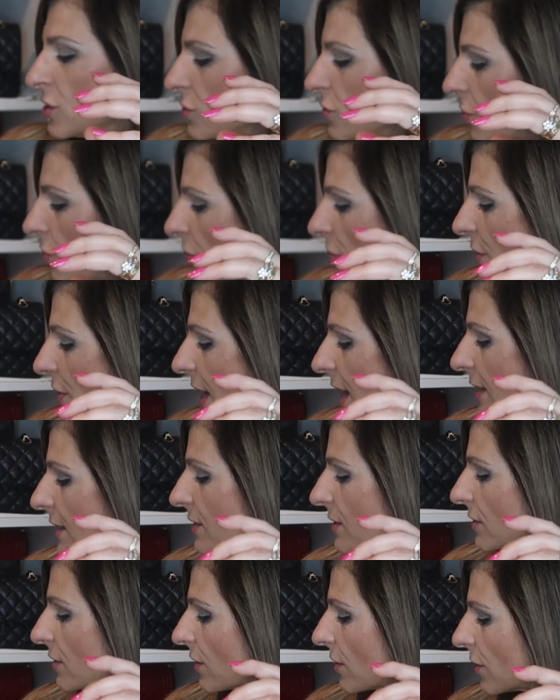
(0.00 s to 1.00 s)
So
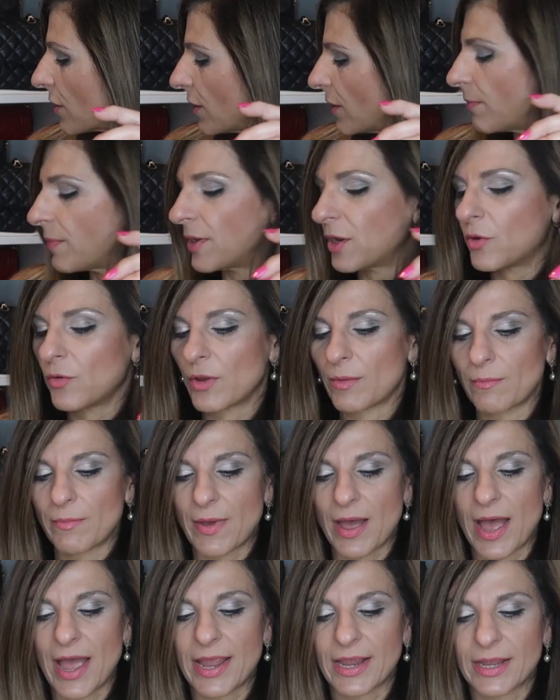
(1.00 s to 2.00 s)
that's going to be going
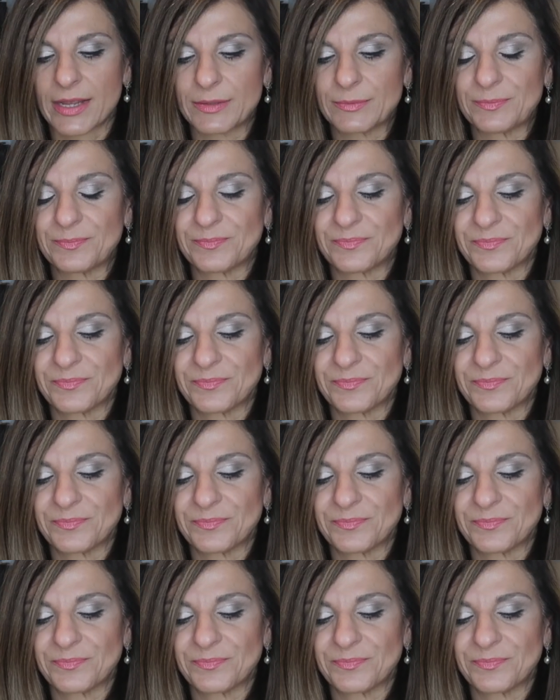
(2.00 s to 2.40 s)
back.